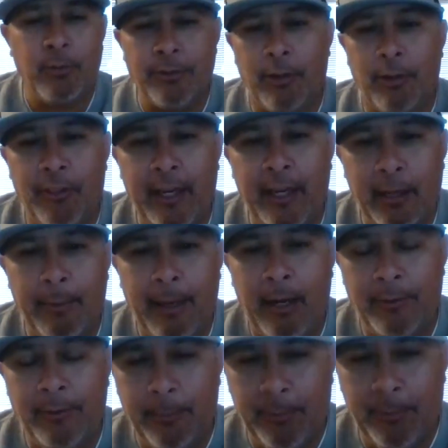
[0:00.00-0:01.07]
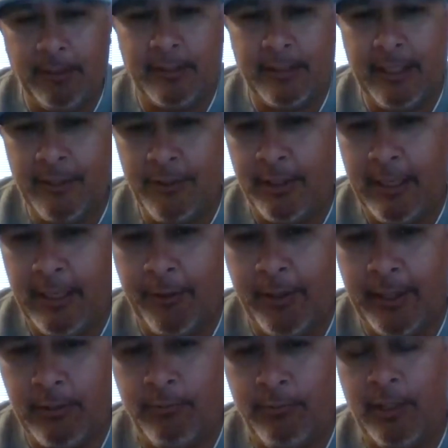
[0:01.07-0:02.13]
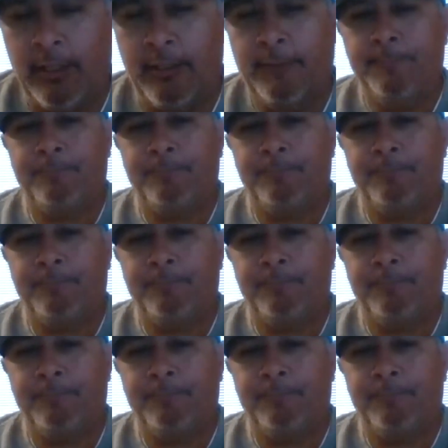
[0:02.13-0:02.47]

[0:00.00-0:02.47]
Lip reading: what they're thinking about when they put the schedule together next fall.